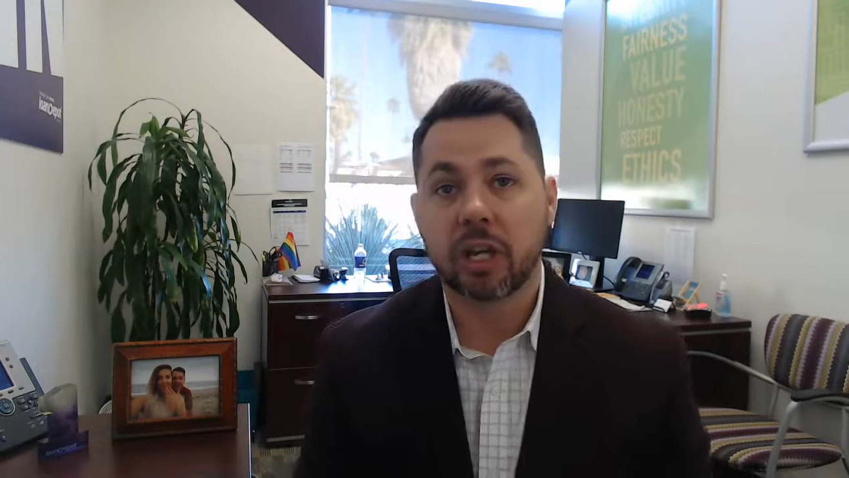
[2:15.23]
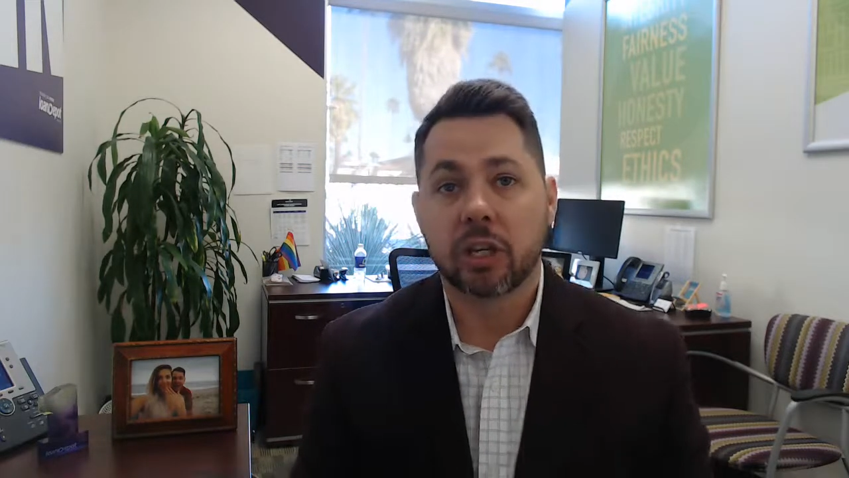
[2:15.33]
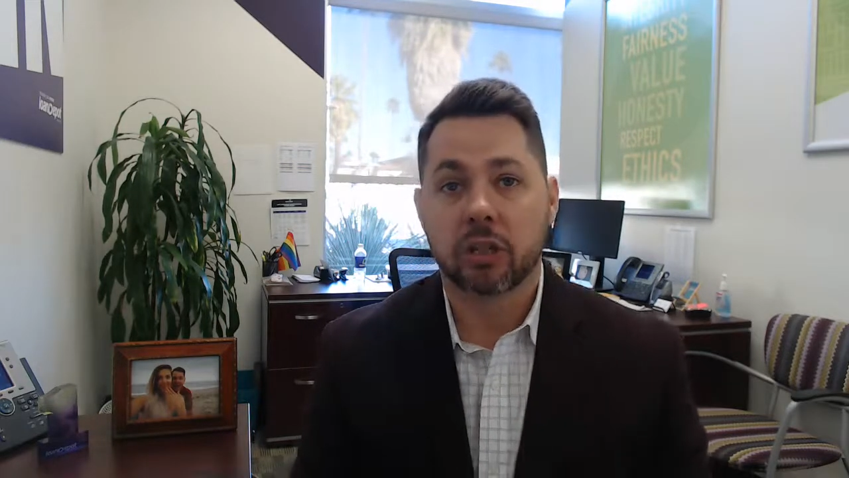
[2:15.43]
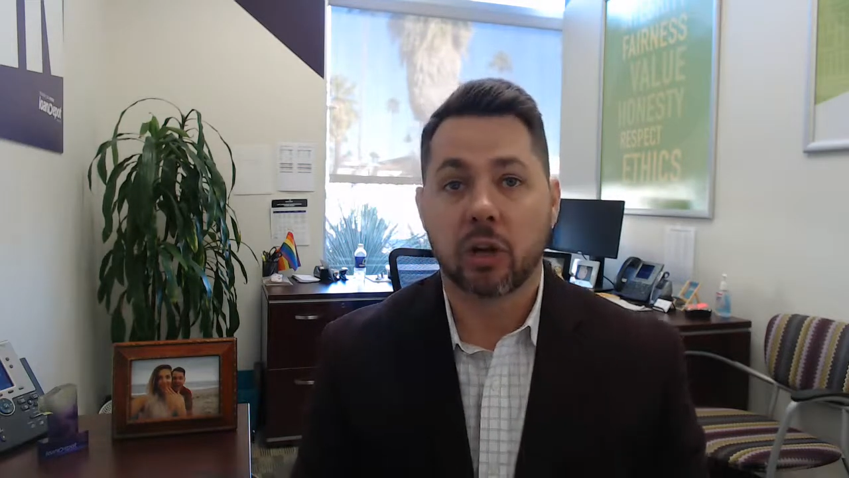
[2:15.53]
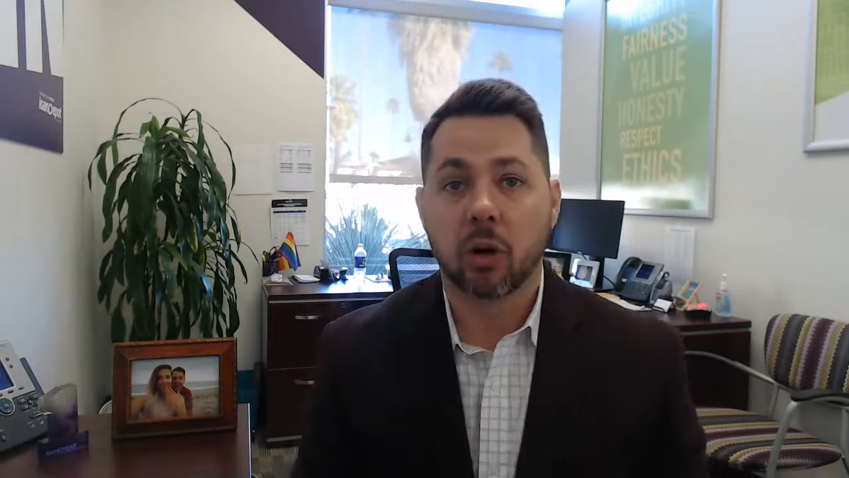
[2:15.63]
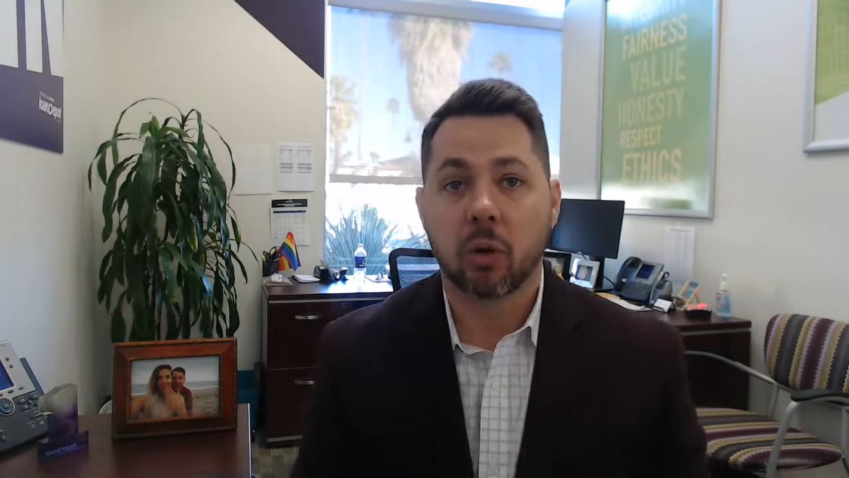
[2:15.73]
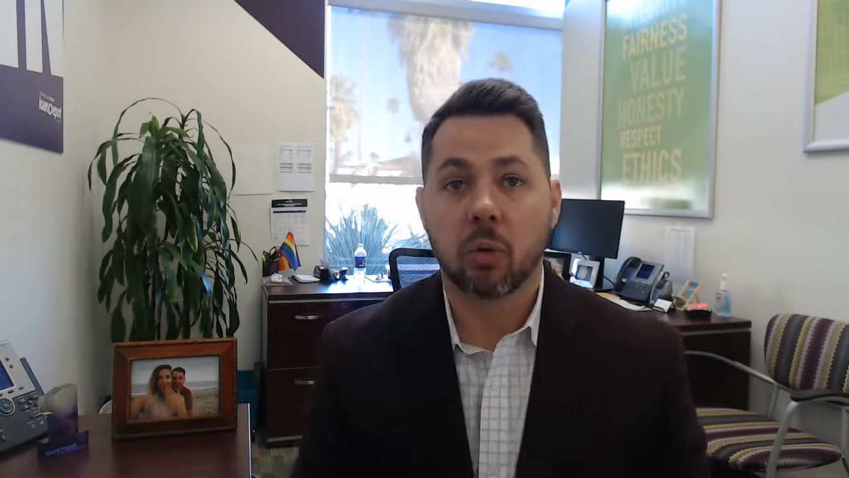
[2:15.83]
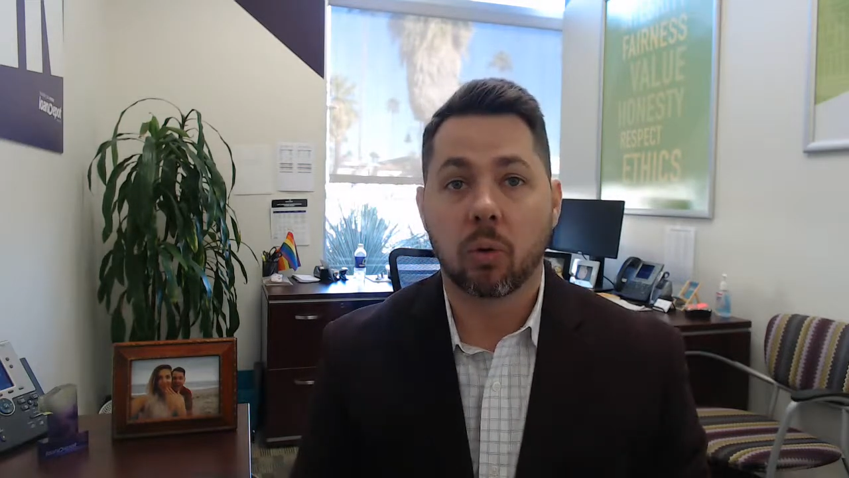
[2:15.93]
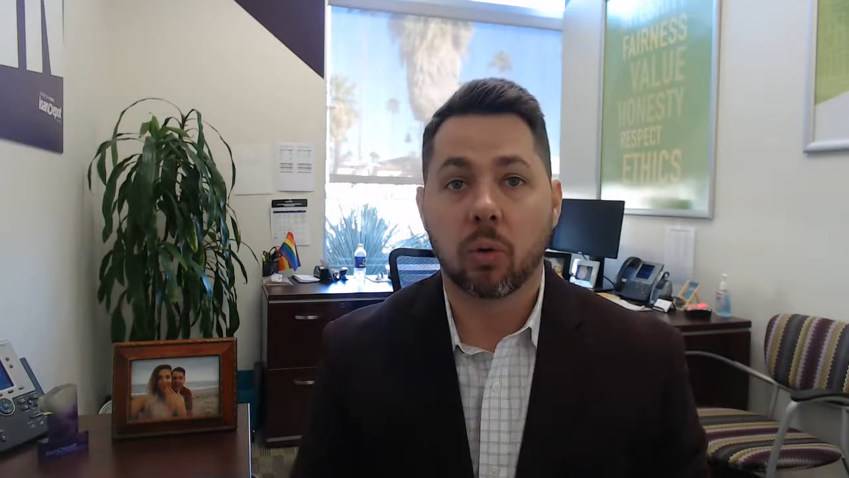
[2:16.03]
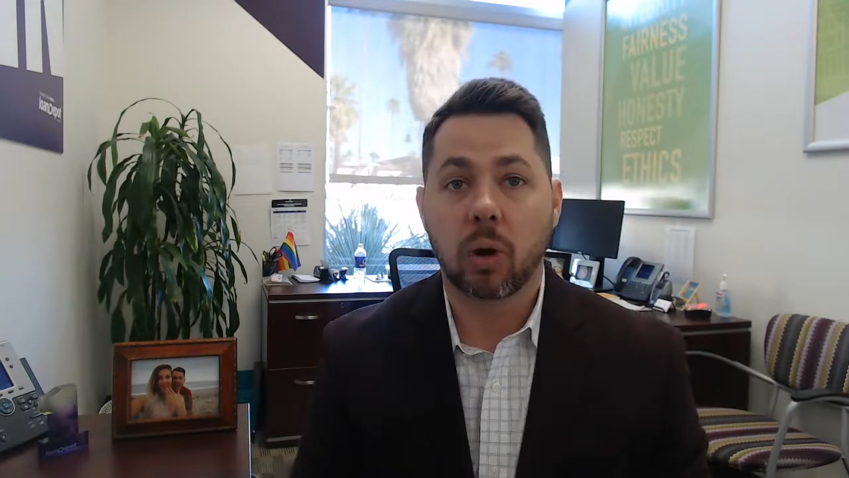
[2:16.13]

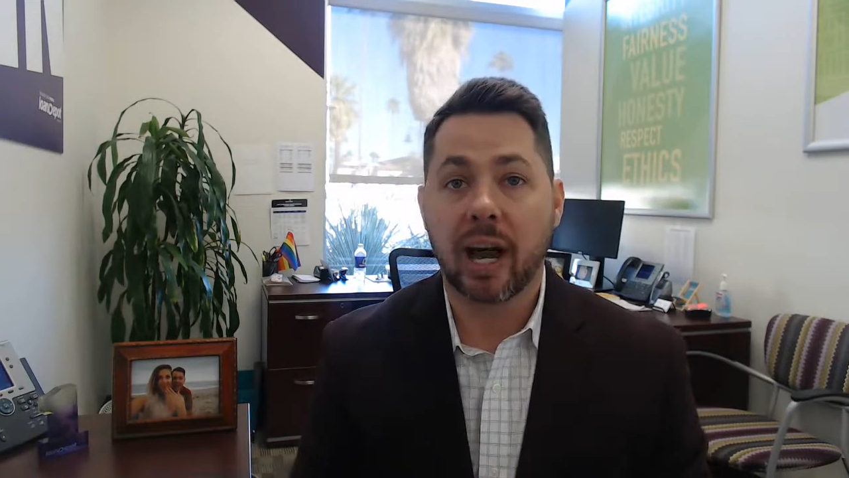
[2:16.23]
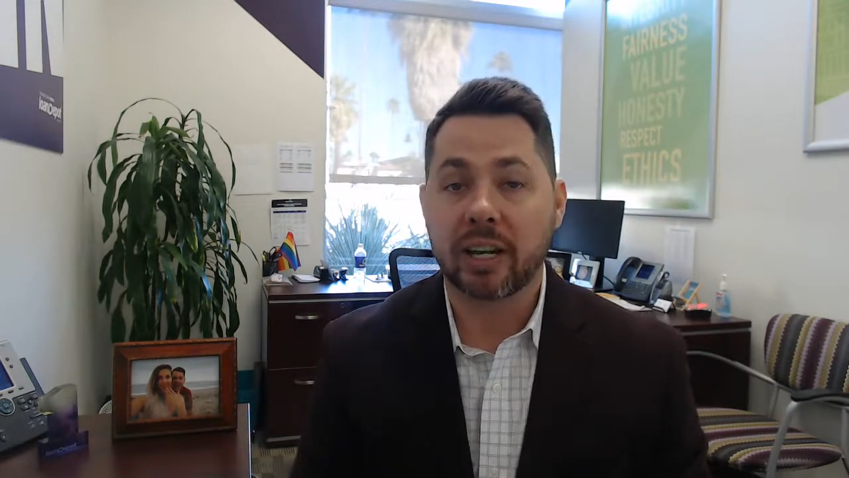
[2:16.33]
So I